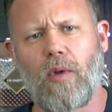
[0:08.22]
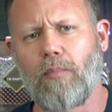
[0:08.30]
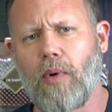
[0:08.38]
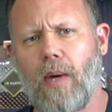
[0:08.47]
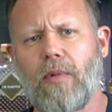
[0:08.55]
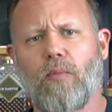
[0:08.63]

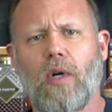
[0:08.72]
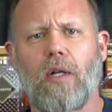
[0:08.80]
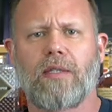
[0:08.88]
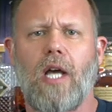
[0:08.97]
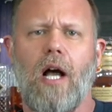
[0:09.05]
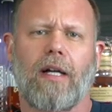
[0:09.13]
Bourbon Real
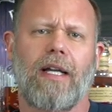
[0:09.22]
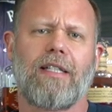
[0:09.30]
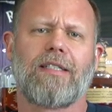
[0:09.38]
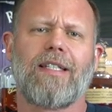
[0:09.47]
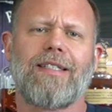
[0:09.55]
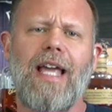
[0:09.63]
Talk,
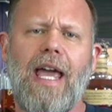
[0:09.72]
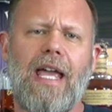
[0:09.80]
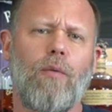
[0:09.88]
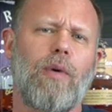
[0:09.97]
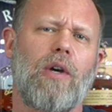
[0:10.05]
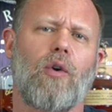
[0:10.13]
and
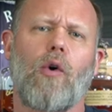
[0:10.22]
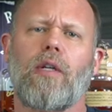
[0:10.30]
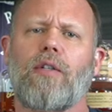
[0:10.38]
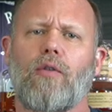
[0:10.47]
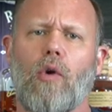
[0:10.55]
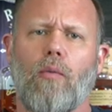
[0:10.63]
today we are going
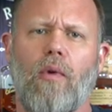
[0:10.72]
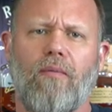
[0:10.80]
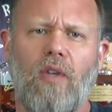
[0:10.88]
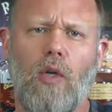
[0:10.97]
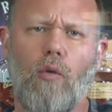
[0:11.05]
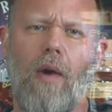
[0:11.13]
to do a
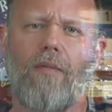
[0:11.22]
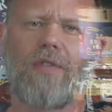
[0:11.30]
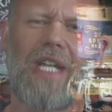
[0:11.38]
review of